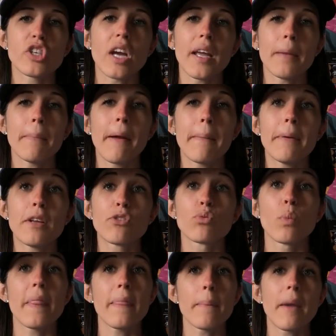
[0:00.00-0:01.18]
He got hit by pitch
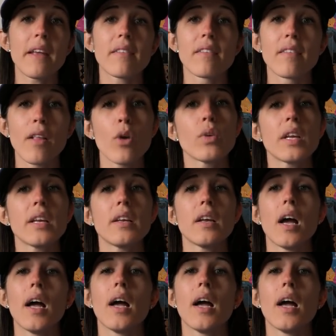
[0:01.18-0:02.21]
with the bases loaded.